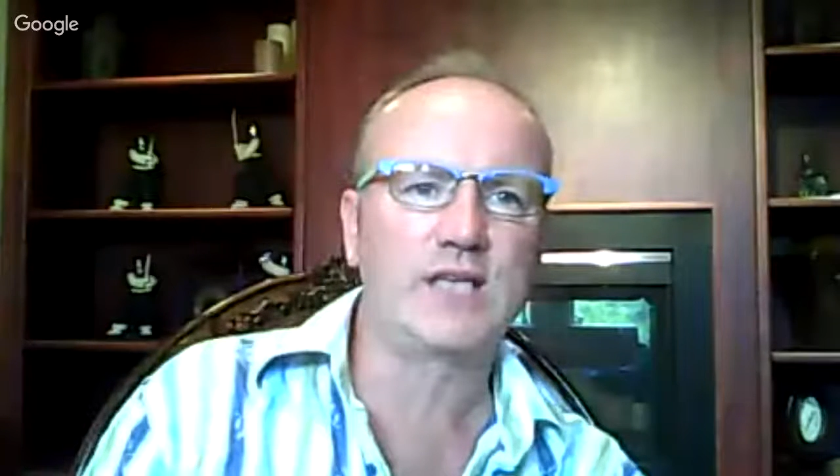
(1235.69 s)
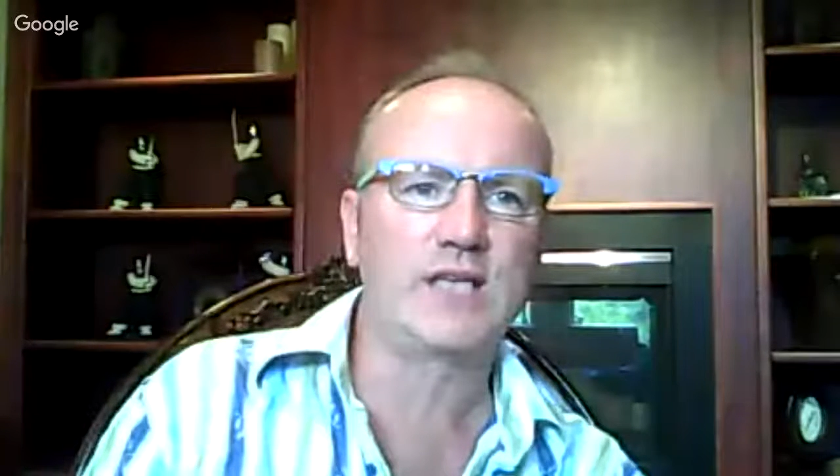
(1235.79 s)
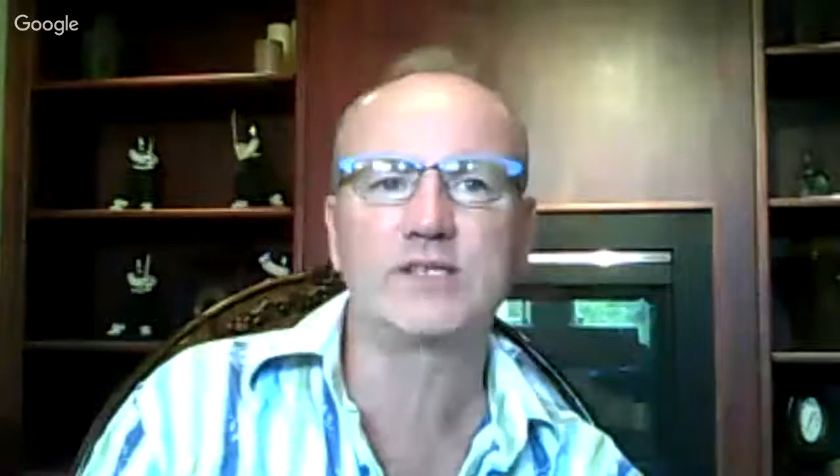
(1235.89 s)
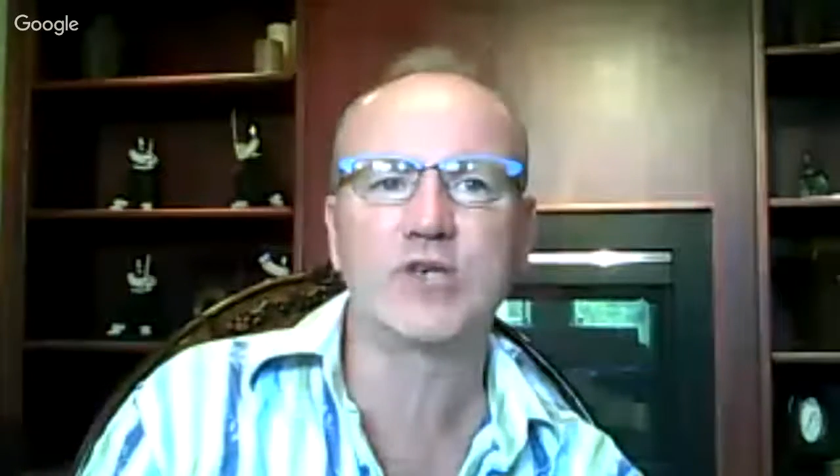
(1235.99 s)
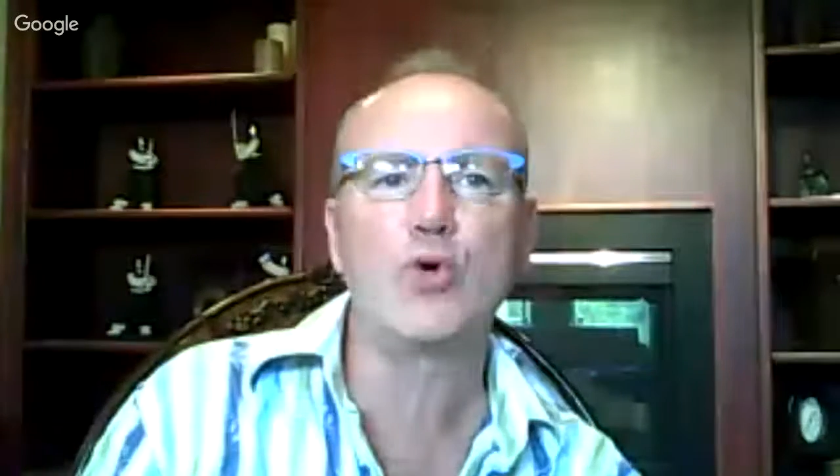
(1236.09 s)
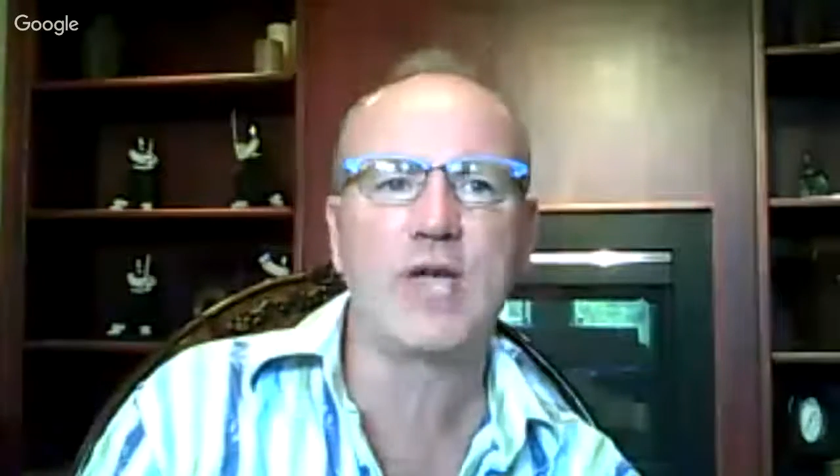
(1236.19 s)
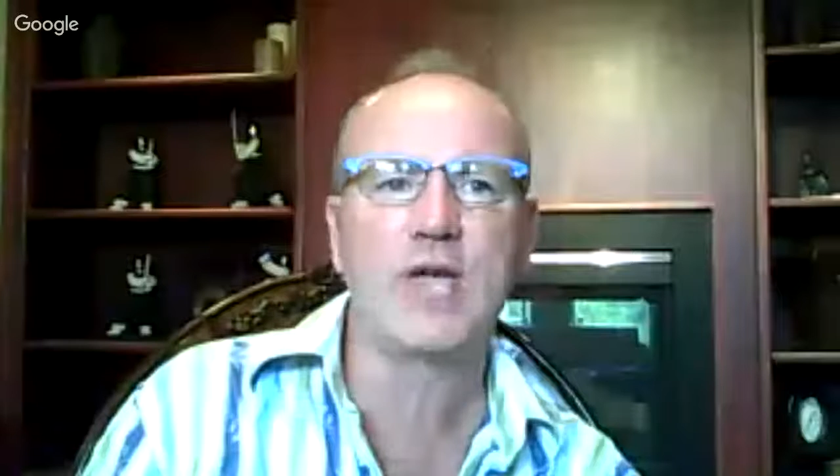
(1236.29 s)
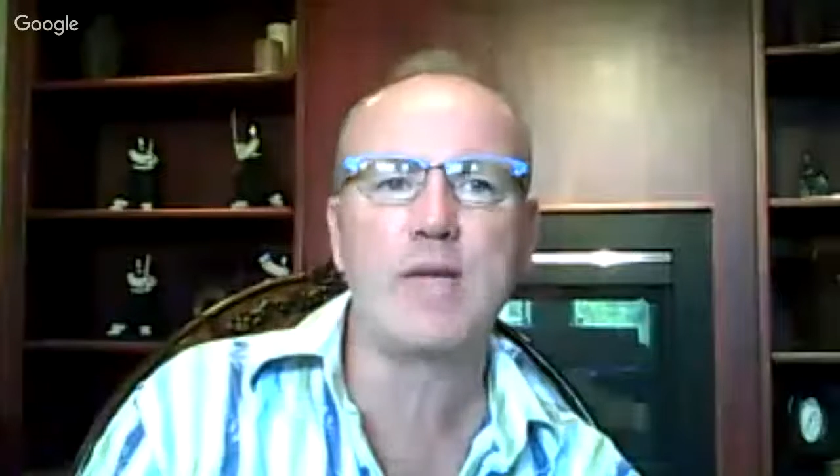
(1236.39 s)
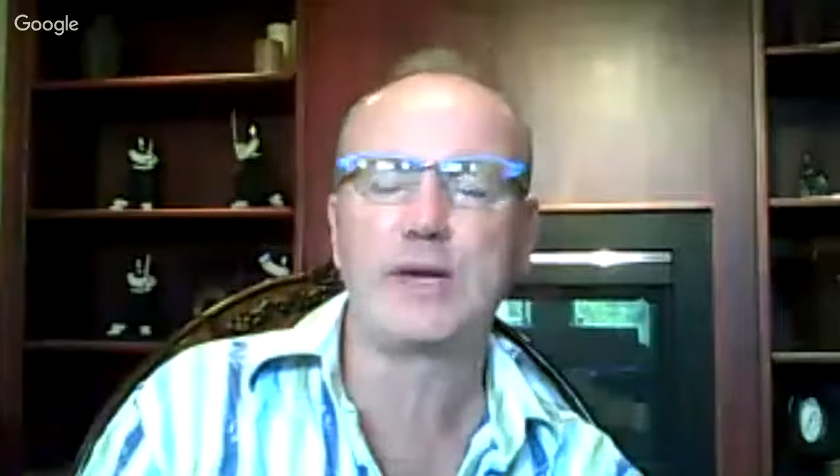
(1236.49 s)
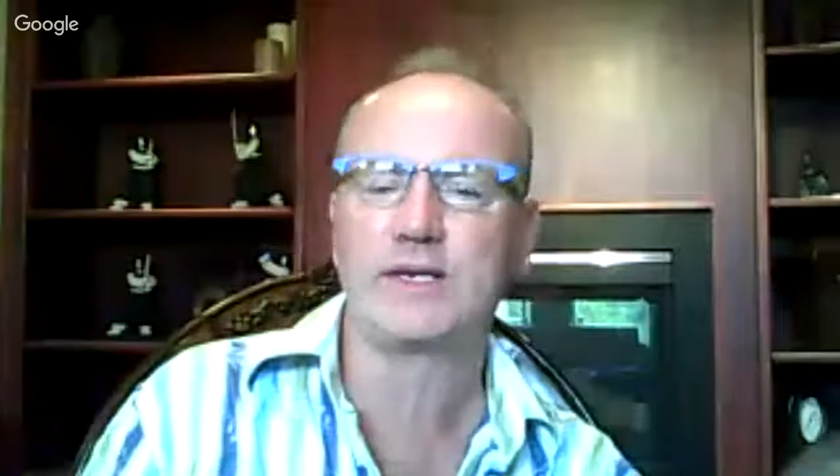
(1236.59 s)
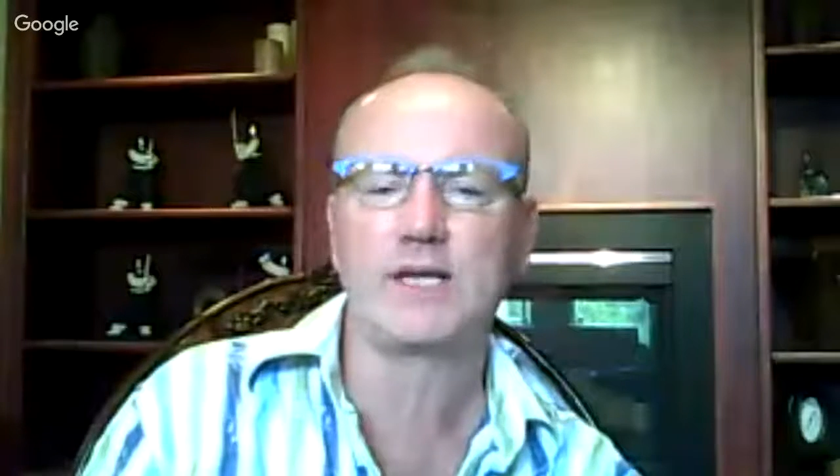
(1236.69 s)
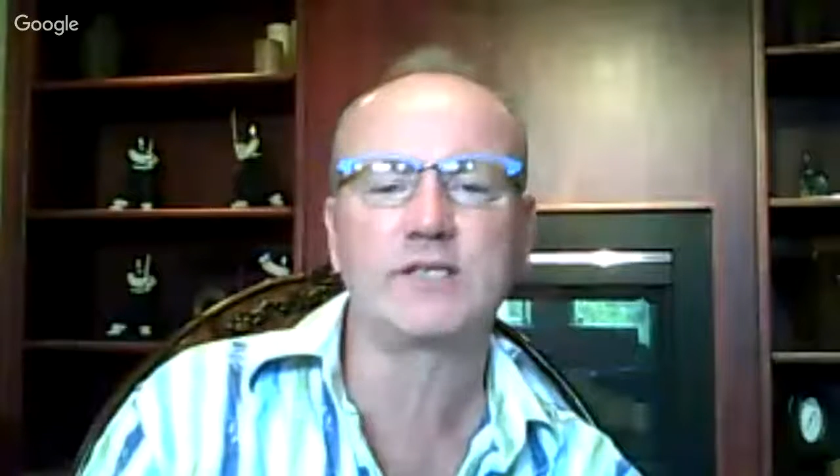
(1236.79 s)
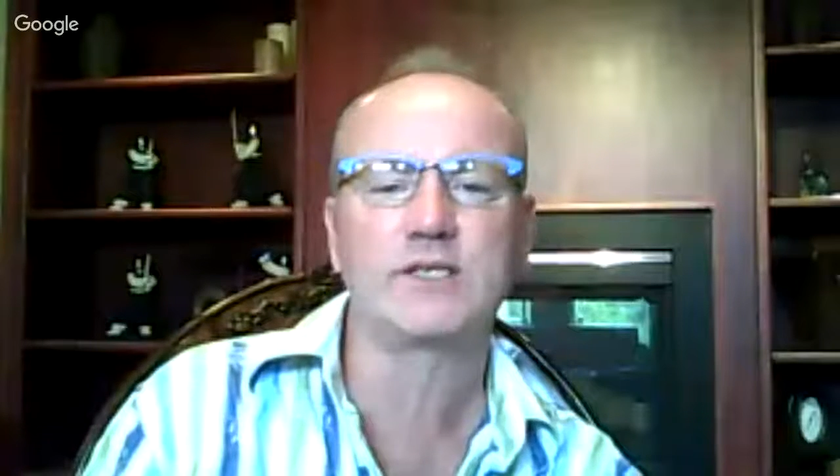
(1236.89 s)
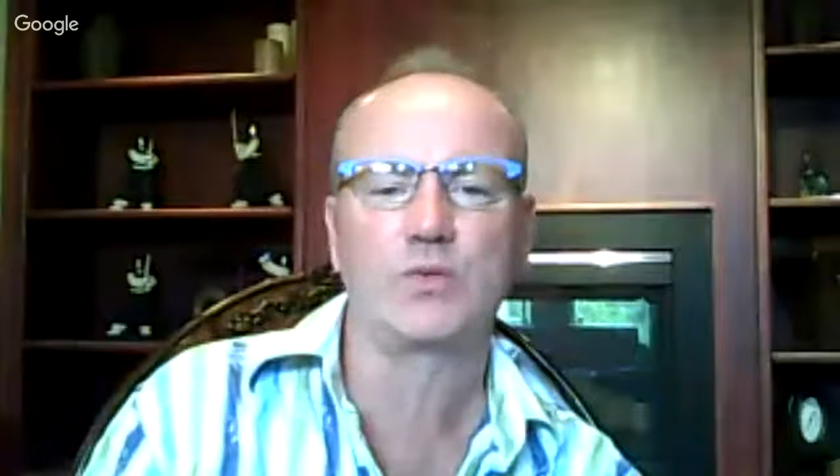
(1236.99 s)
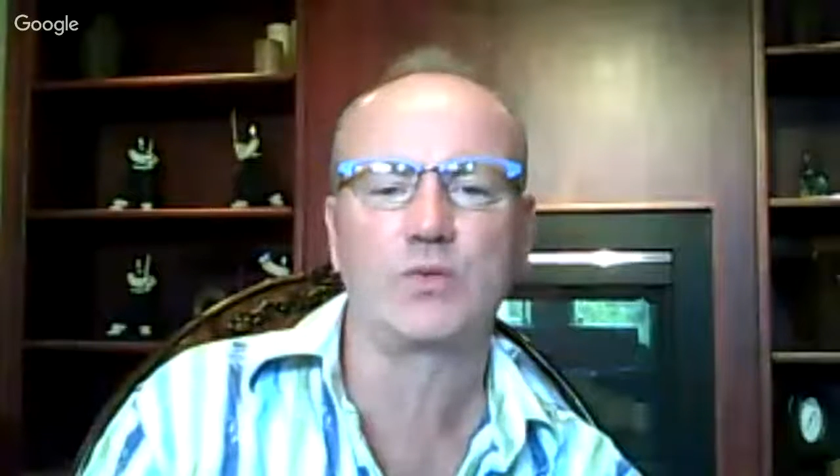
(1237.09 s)
is okay, but it
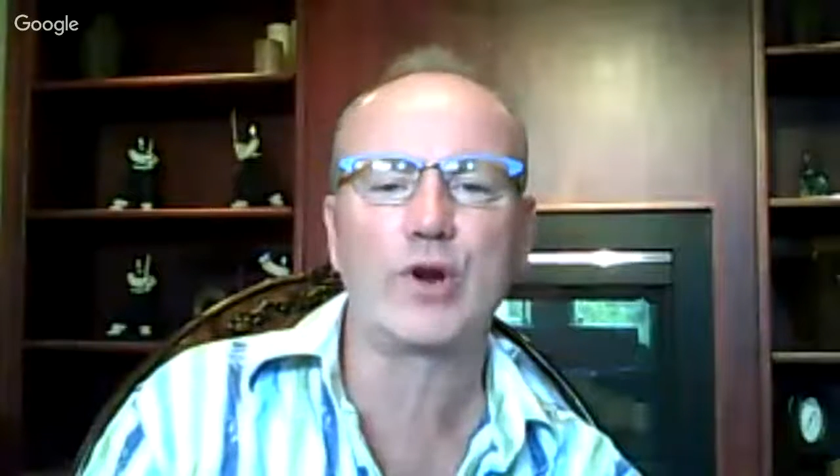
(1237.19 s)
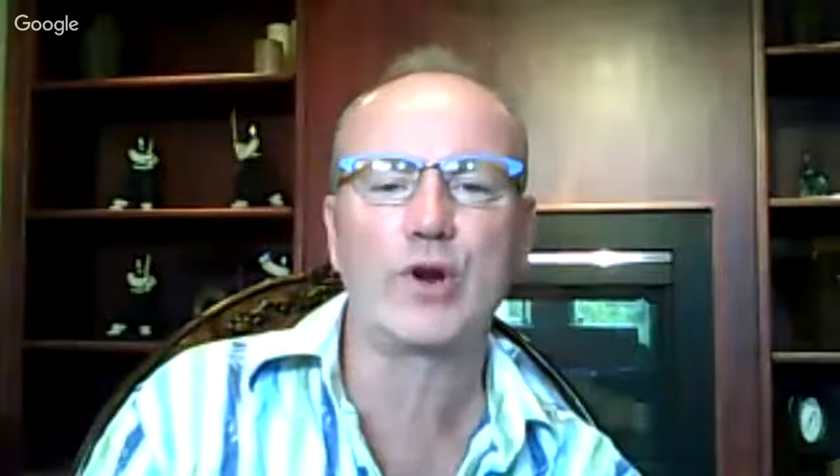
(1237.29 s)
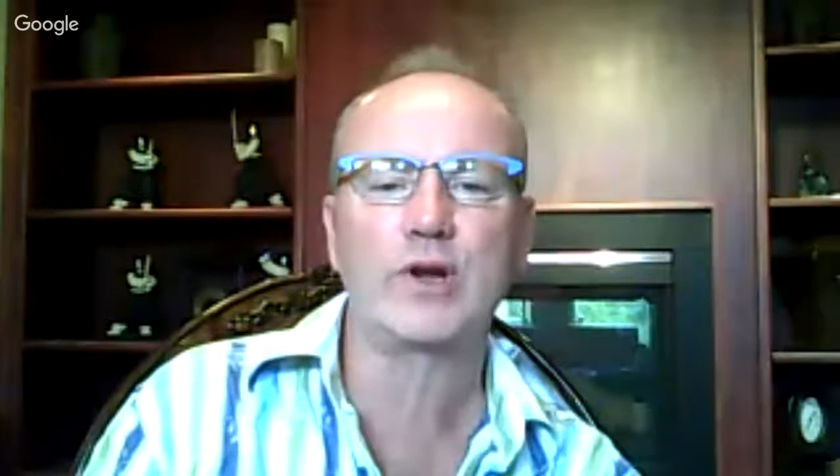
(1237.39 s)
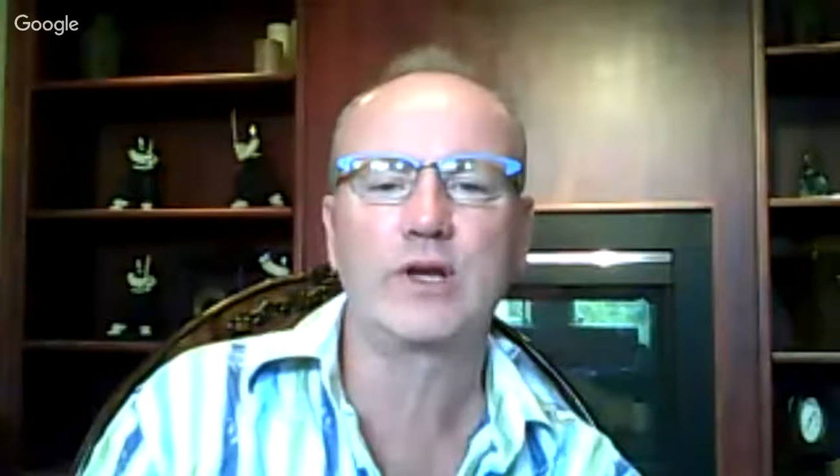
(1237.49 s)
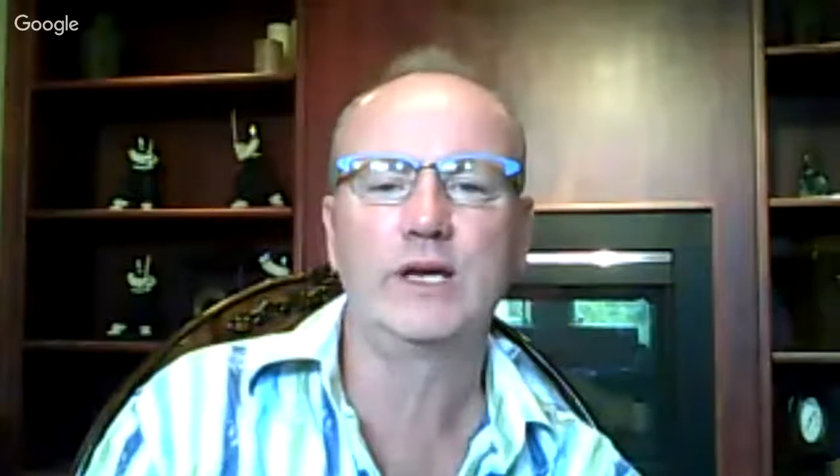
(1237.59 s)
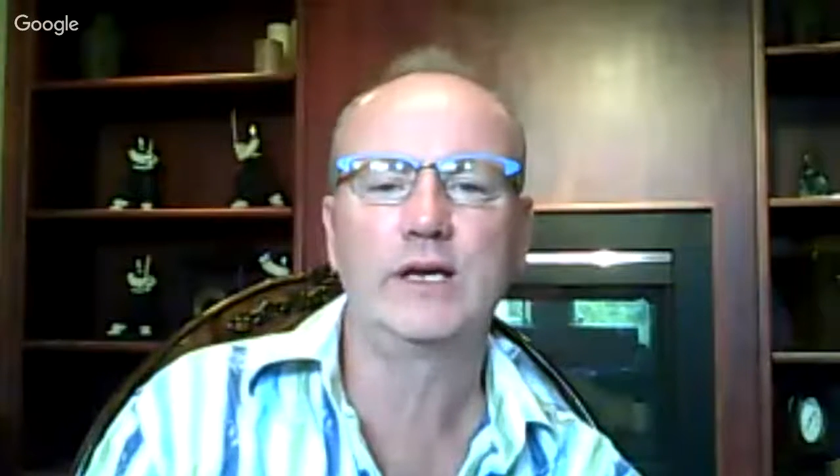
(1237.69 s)
doesn't work.